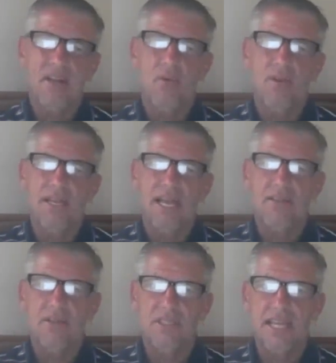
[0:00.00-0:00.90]
I don't know where they
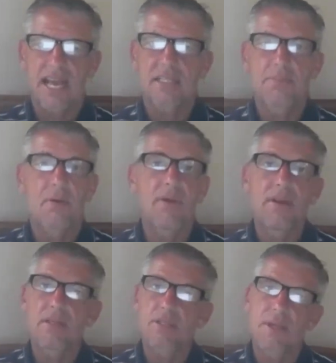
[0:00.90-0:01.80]
got their stats. But we
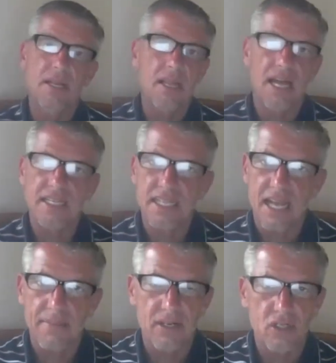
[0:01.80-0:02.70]
do spend a lot of
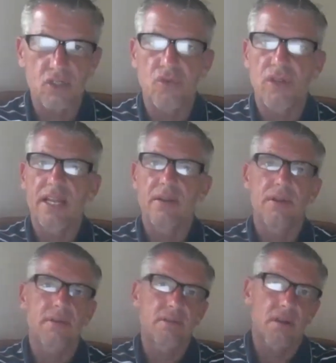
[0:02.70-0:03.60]
time on our screen,
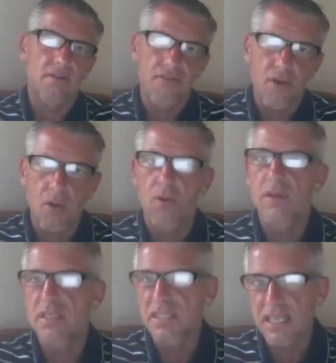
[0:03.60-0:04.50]
whether it's our
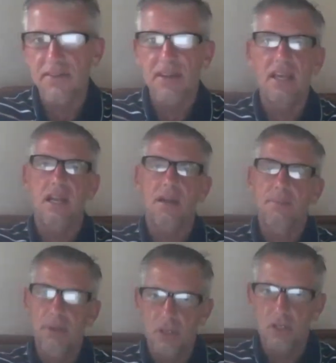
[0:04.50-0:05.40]
phone, a TV, a
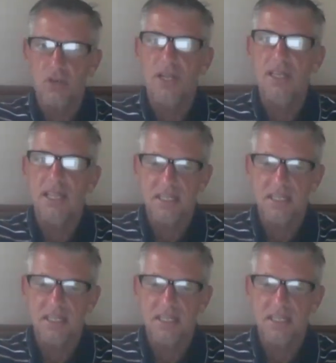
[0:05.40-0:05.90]
computer screen,